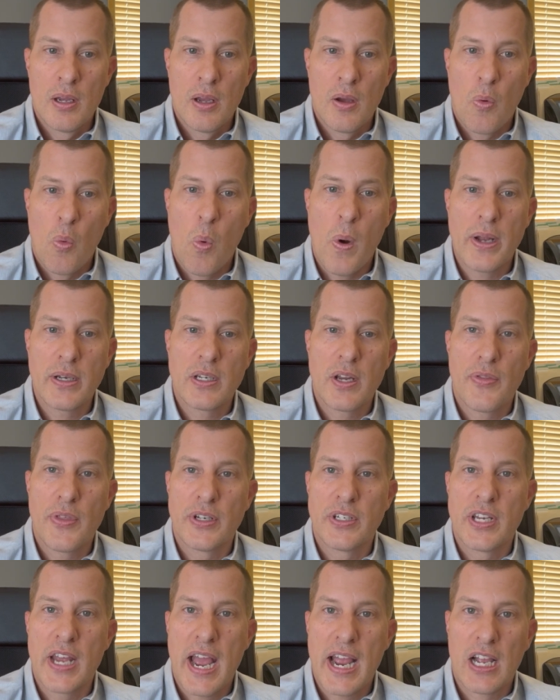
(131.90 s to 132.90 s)
What did the
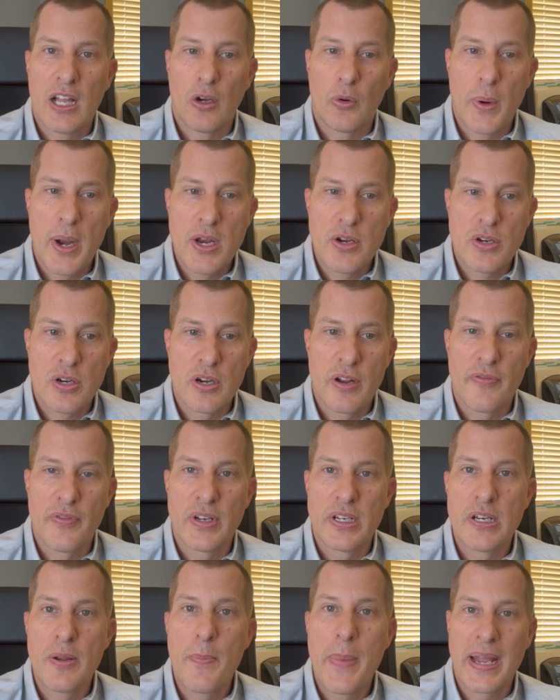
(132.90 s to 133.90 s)
Declaration of
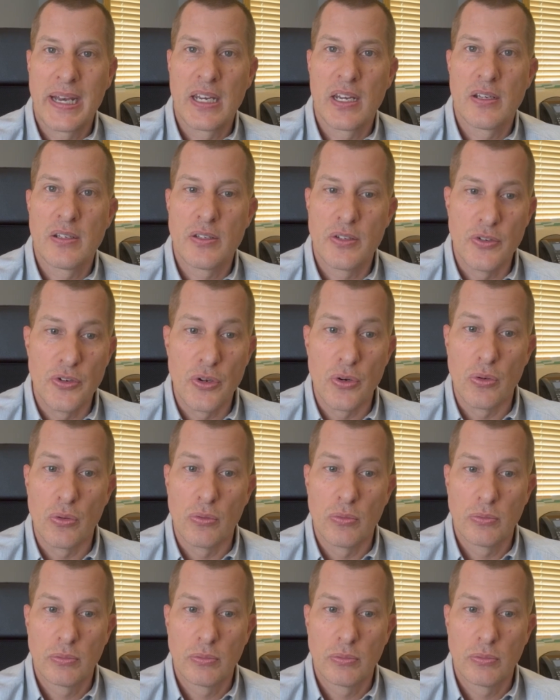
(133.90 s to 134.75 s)
Independence do?